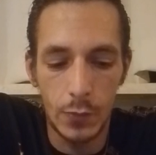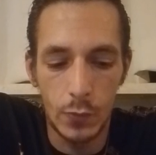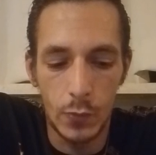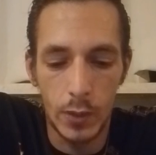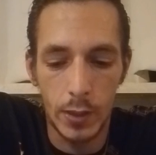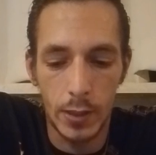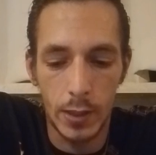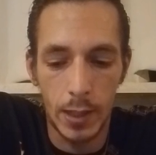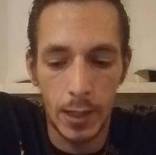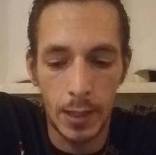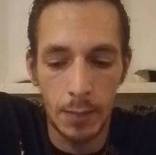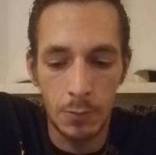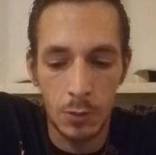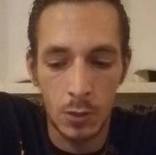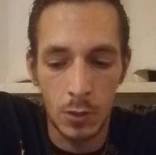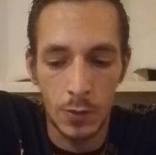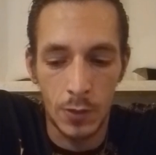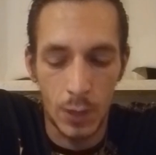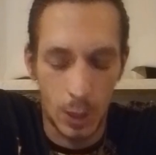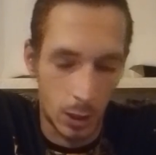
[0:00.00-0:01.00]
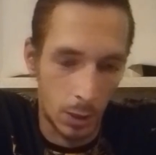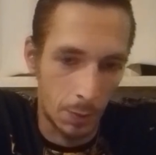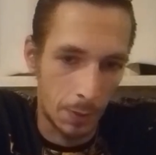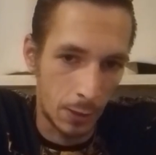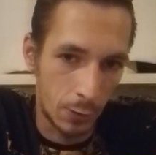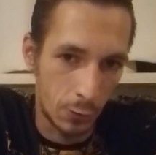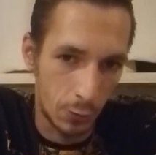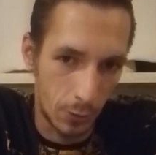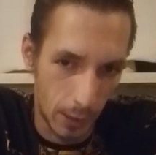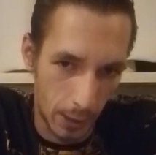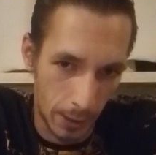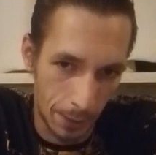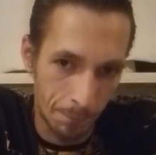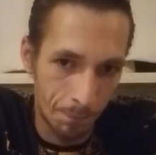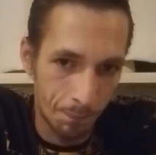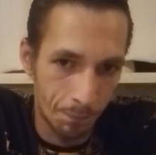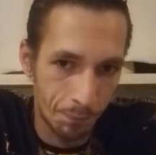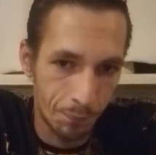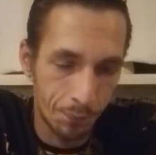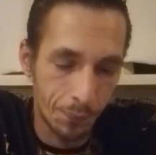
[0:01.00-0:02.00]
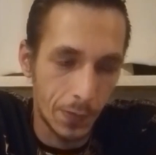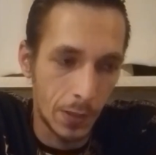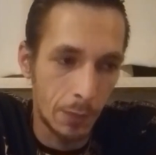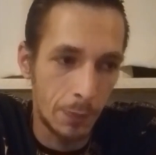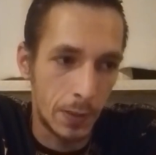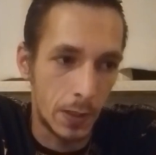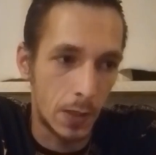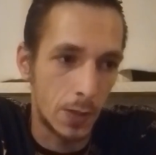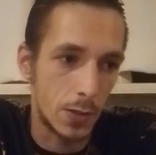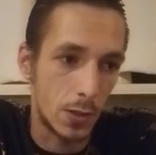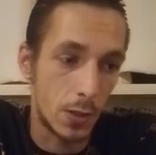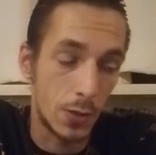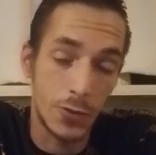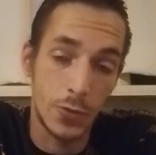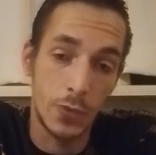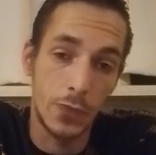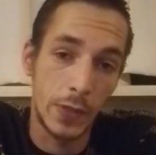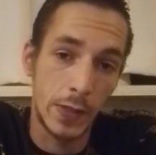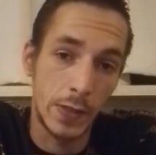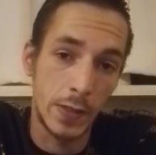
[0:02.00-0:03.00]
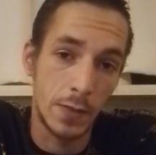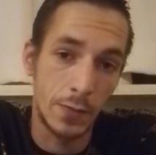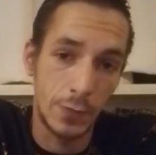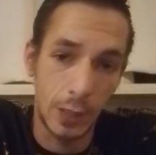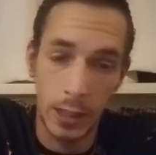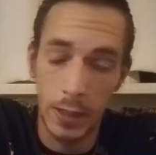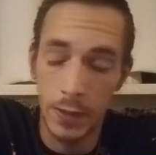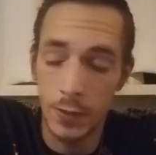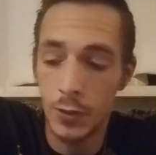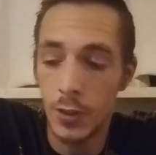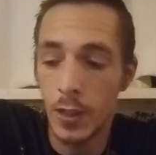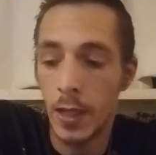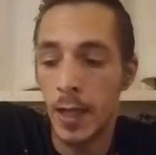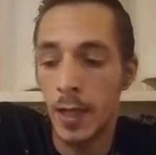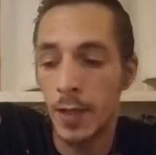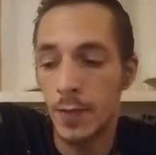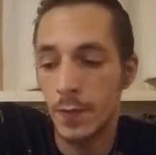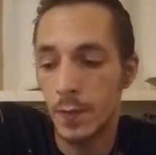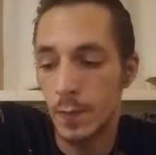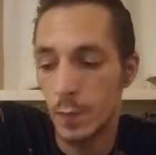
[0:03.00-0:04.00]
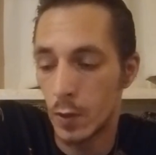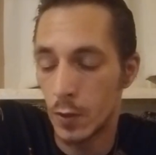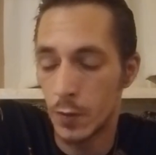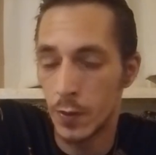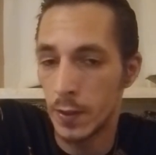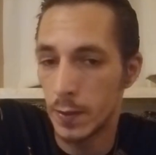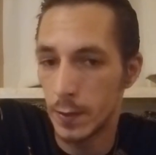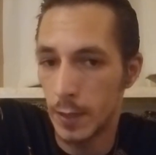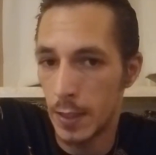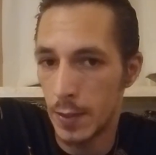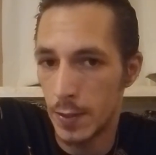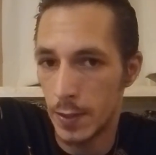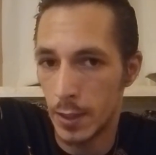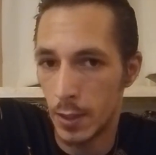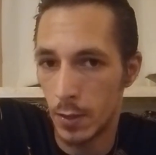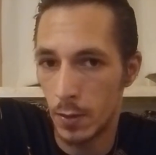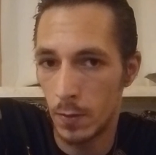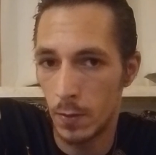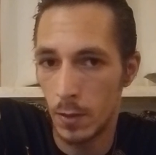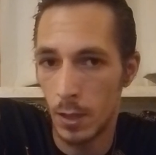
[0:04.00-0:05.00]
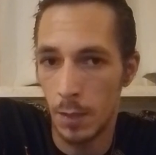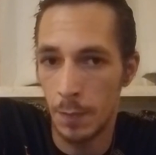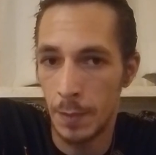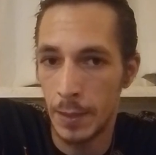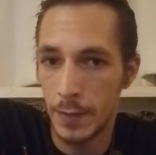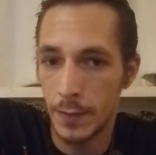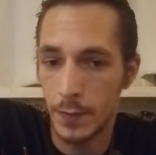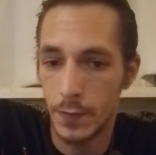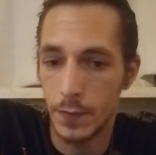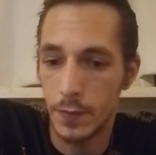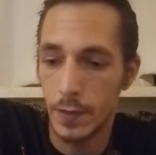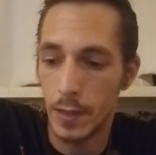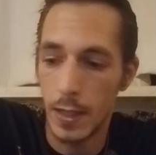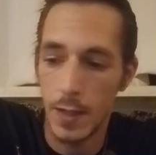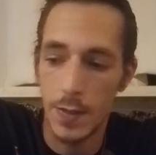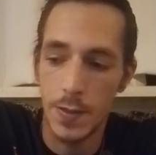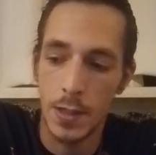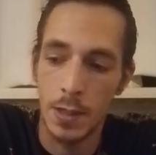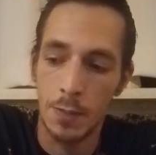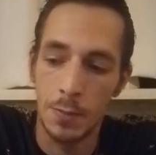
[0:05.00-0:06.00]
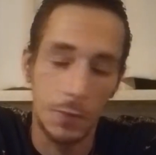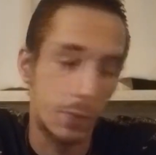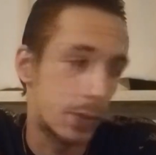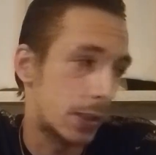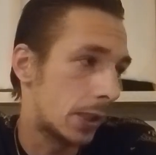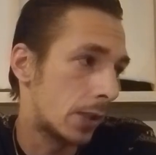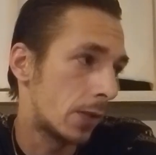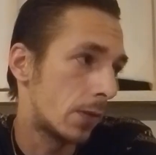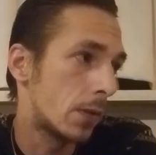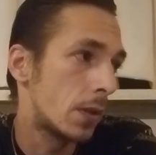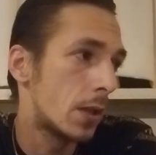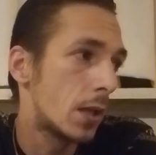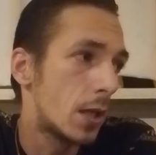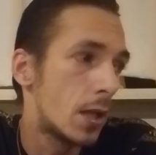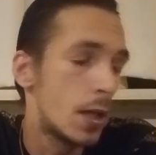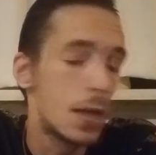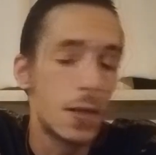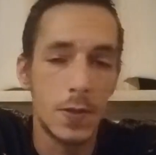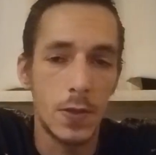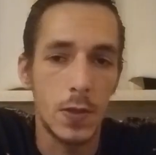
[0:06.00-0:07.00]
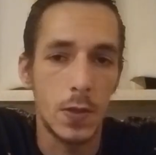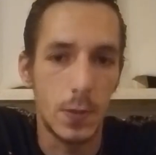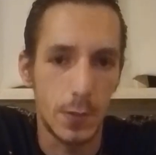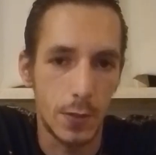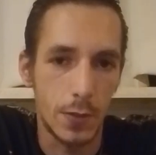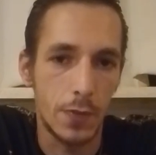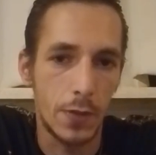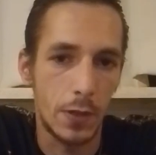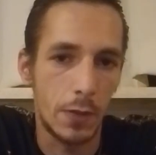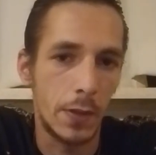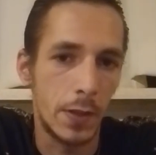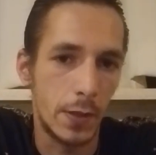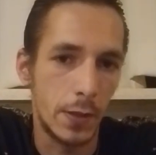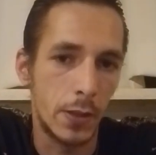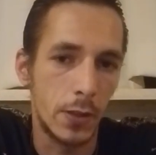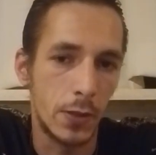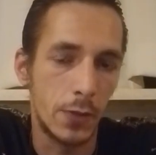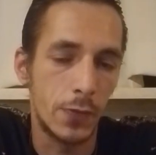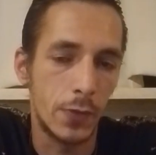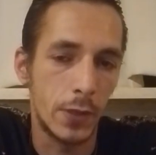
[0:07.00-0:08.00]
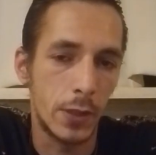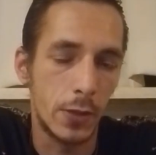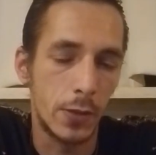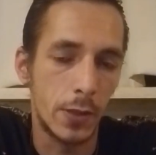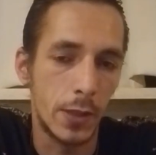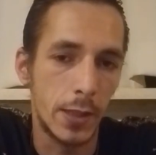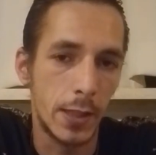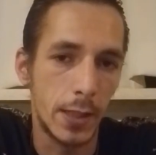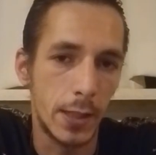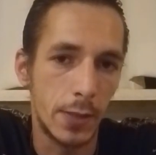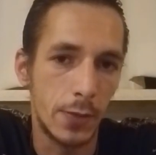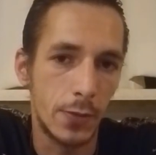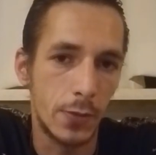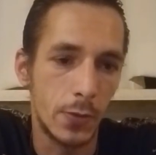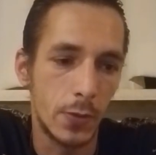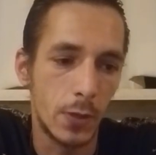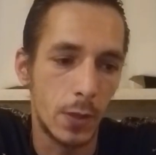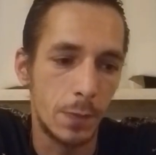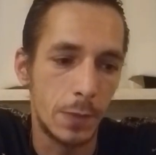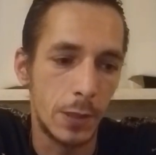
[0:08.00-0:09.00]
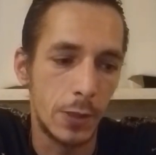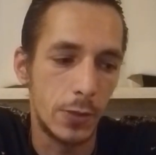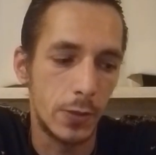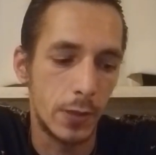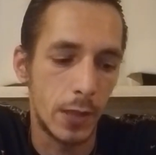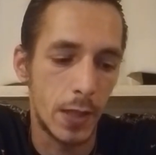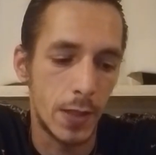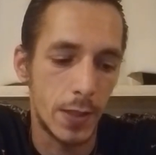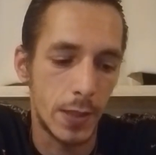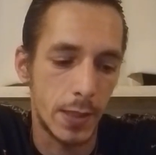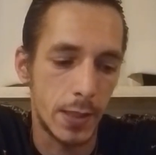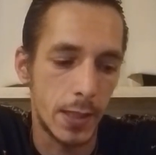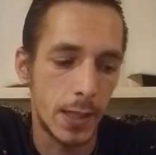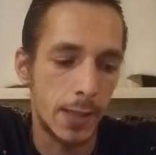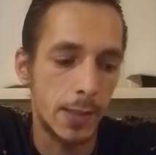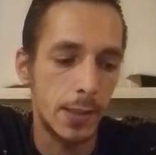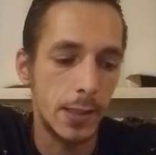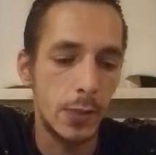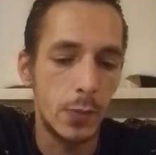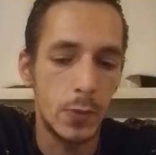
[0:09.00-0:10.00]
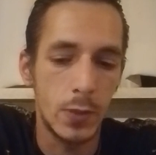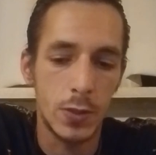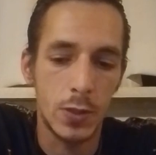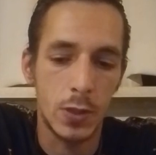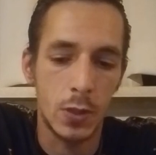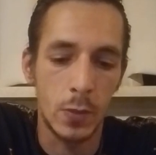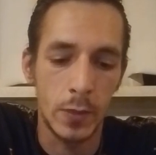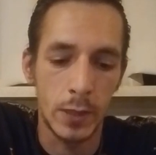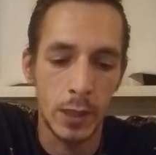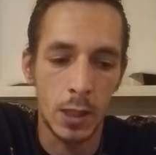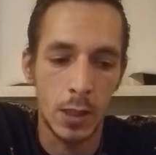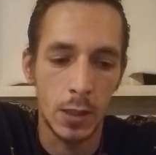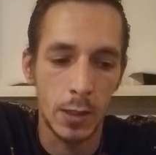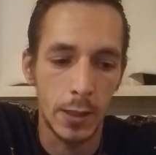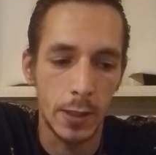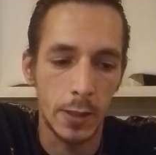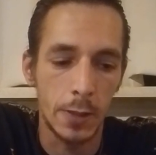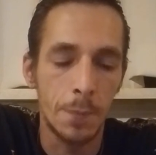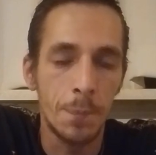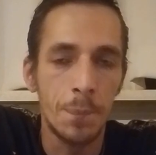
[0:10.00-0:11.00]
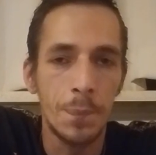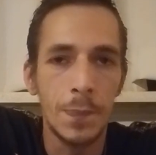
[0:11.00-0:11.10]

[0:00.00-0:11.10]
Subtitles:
what I'm going to talk about today, because also things have changed, and 13 days ago I made the last time a video, so it's a very good idea to update you guys exactly what's going on here.